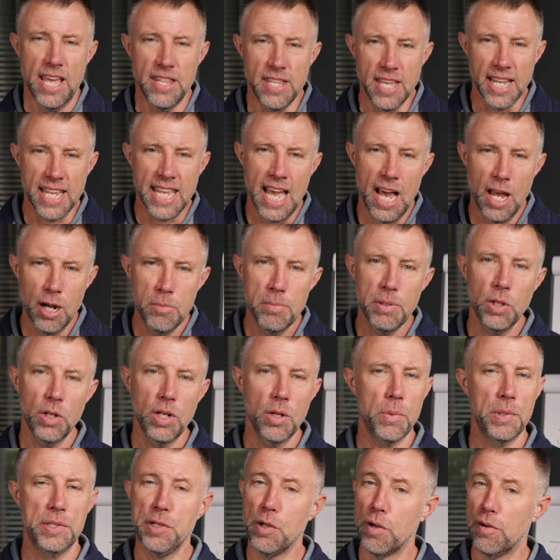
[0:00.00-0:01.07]
And the accountability
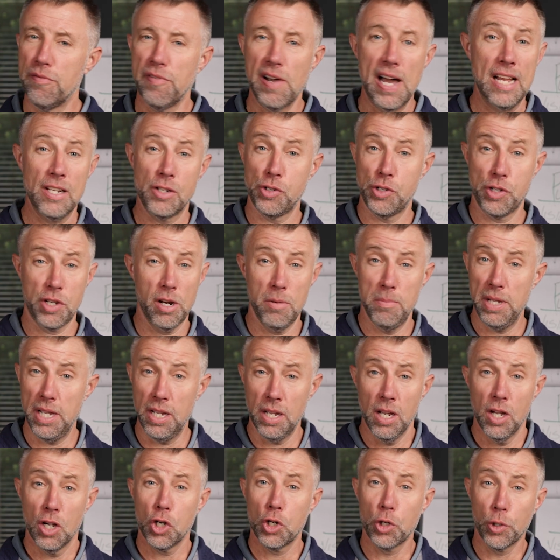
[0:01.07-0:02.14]
with your advisors is going to
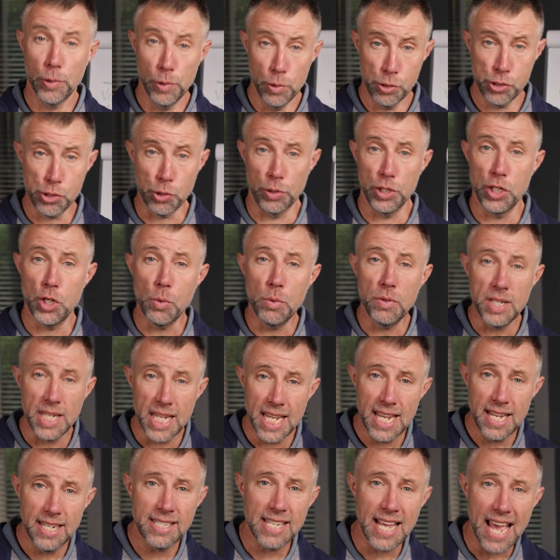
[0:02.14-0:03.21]
be crucial. You
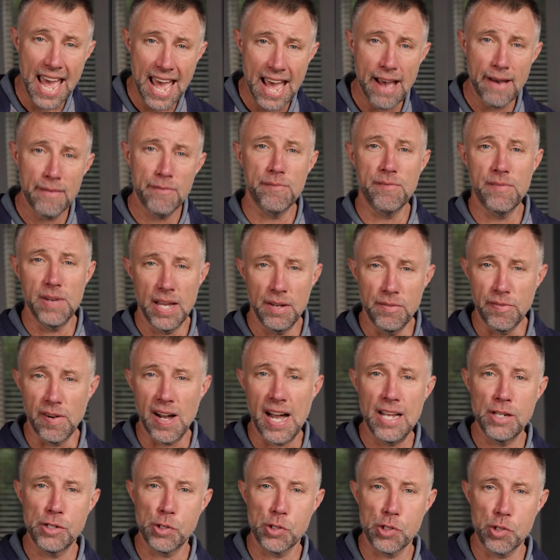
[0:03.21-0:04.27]
need to have
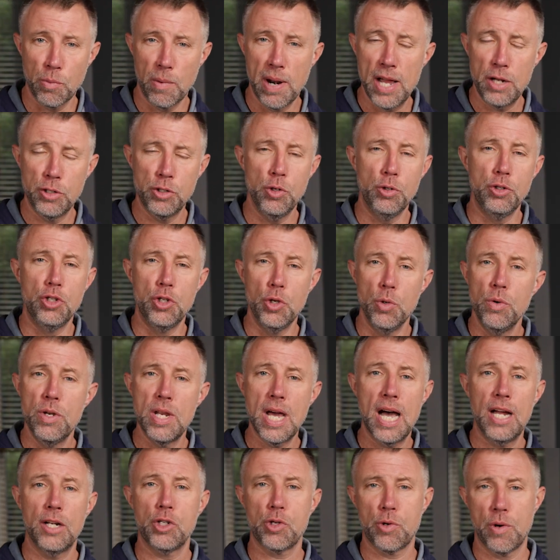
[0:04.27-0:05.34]
advisors around you. Do
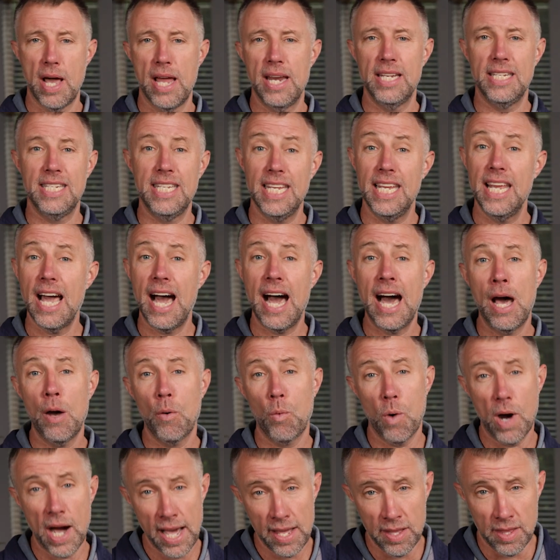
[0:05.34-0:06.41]
not try to
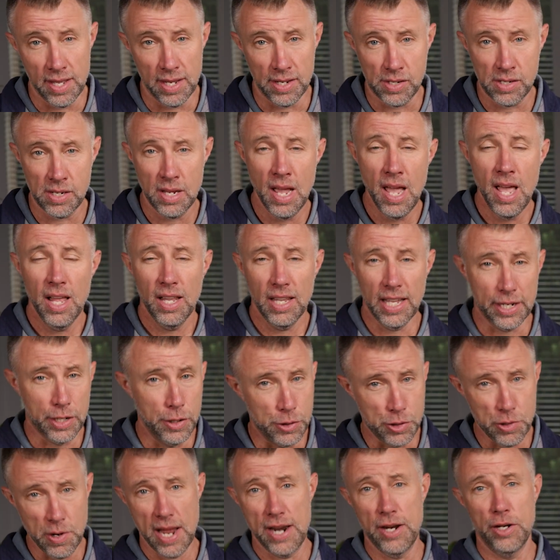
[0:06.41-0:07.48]
DIY this like you're
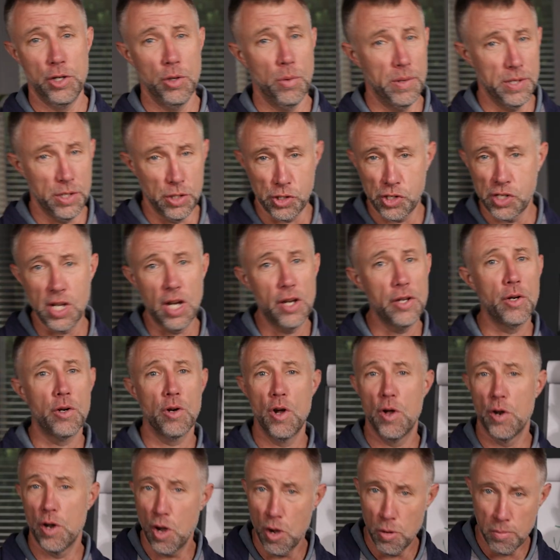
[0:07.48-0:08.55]
trying to do when you sell your
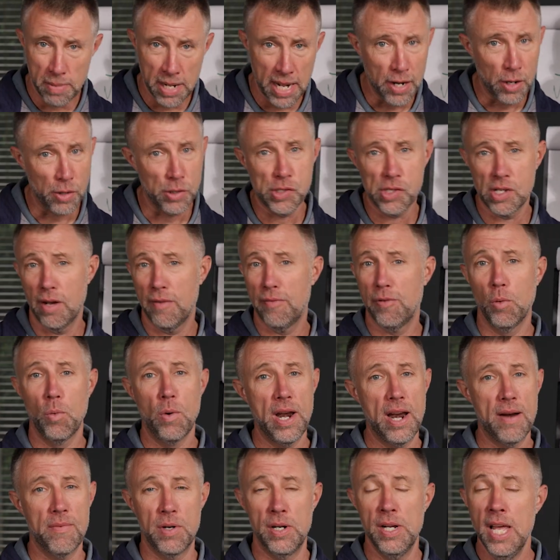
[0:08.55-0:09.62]
own home by yourself or
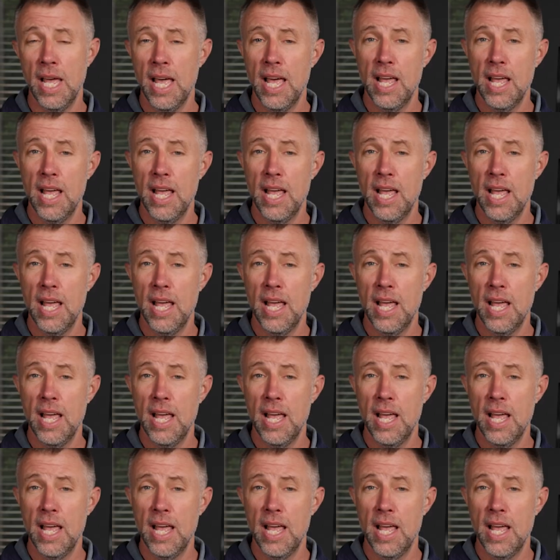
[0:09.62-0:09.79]
whatever.